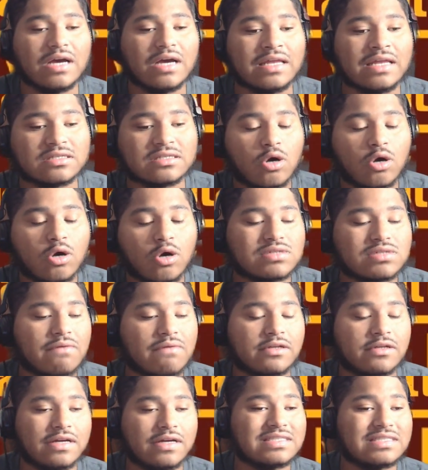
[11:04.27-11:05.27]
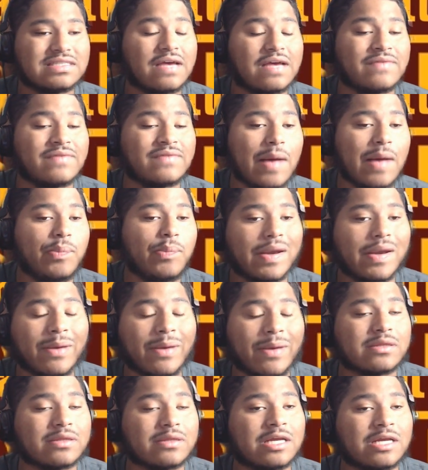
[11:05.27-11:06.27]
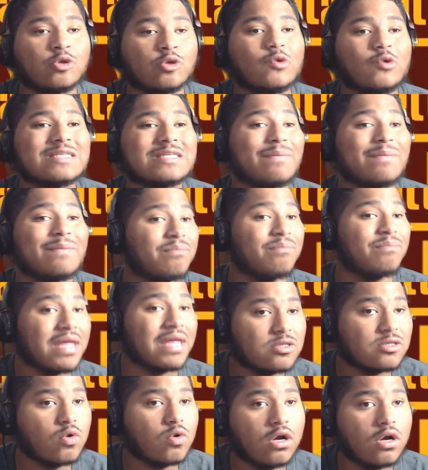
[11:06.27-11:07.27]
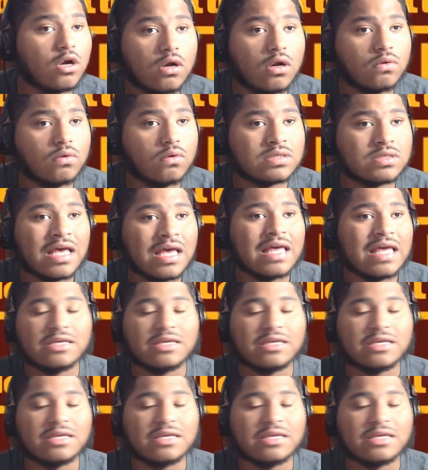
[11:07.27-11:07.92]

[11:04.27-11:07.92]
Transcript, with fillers: and this coach staff and train staff not putting him out there due to mental hurdles.